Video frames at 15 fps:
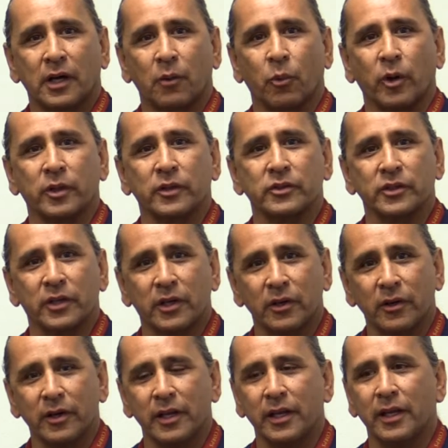worked in
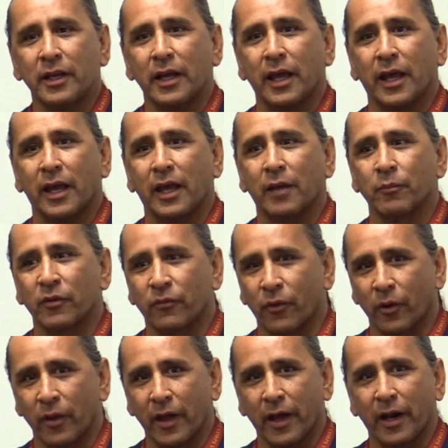security, and
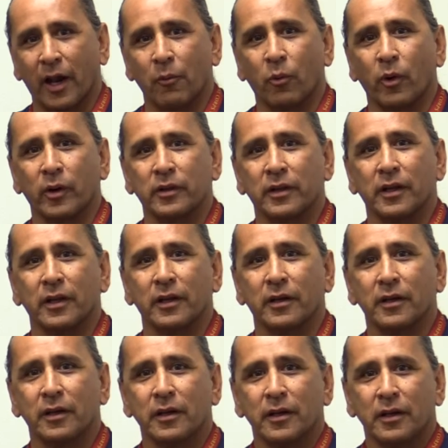before that I worked
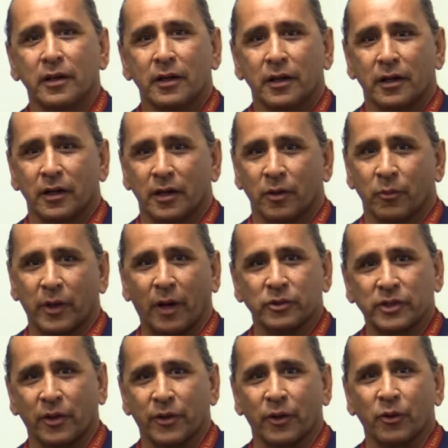in when I
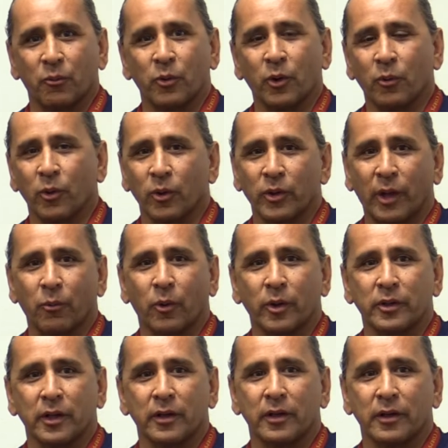was out there in the real world, I
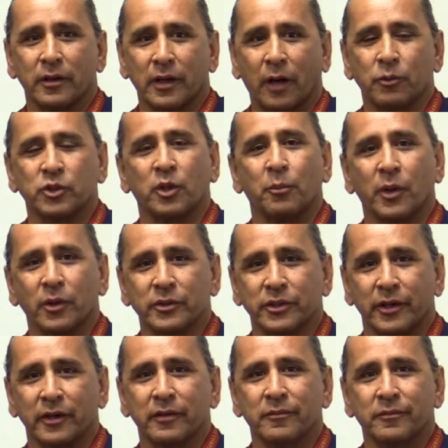worked in a, I was in the
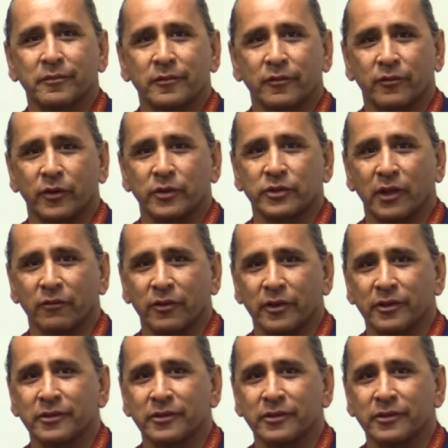military for several